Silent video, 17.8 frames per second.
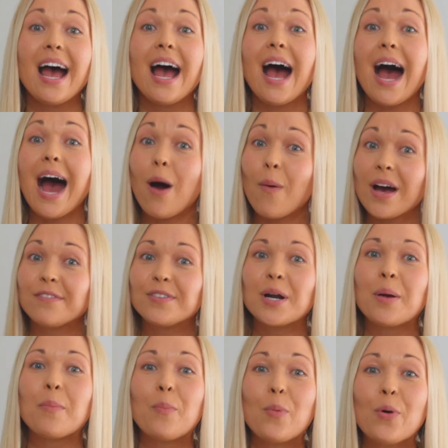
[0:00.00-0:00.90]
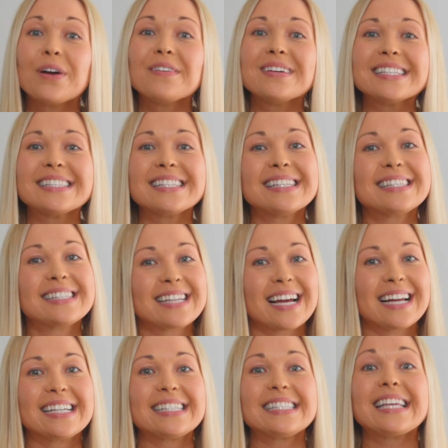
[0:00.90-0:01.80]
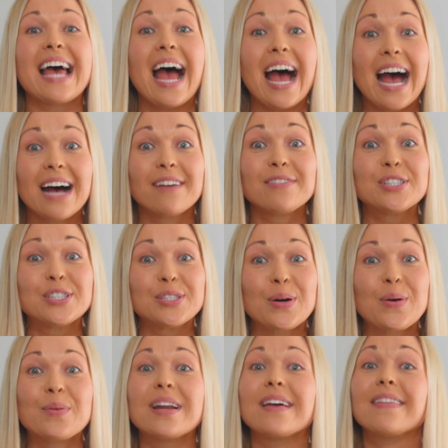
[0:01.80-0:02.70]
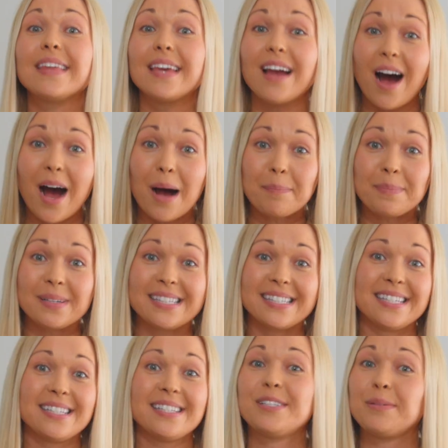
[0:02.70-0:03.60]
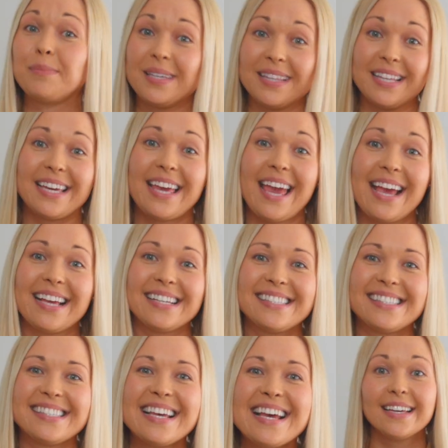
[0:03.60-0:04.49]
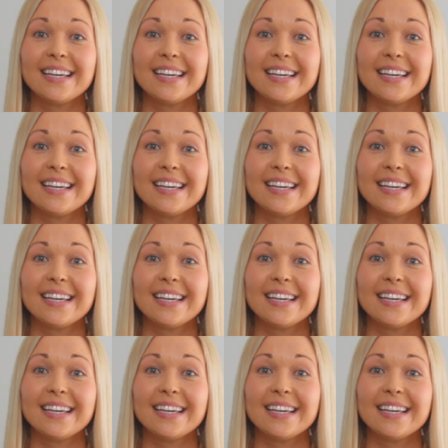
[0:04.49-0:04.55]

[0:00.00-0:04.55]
However, more recent studies have shown the opposite to be the case.